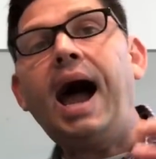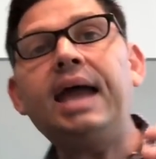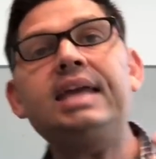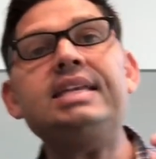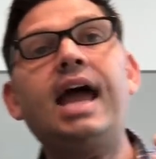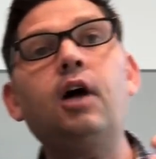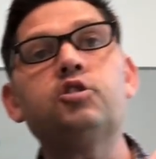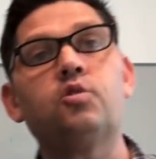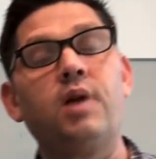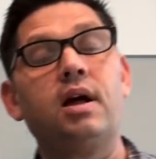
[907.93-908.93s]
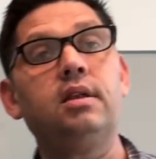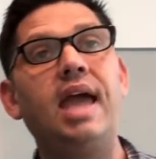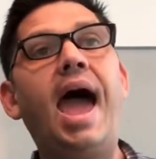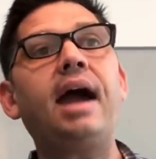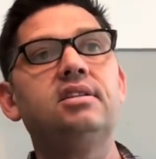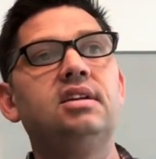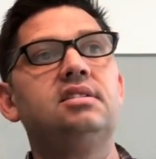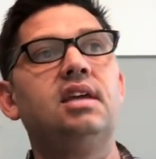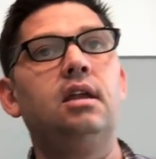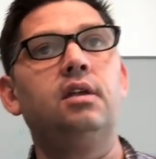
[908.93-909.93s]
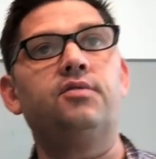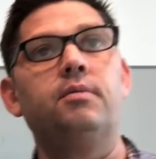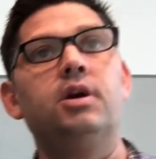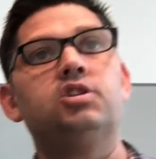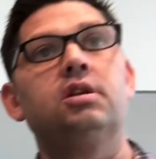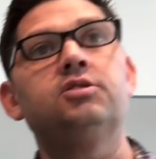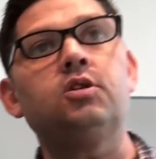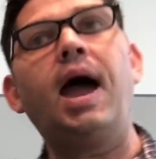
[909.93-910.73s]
I can now directly access that information. So